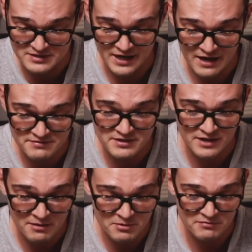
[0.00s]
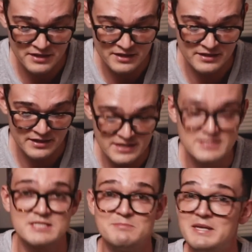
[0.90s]
They have the number of daily
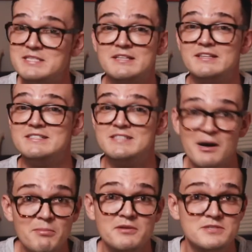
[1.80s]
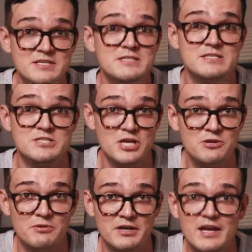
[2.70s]
cases basically doubled since
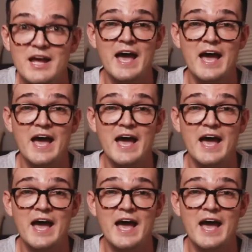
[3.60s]
January,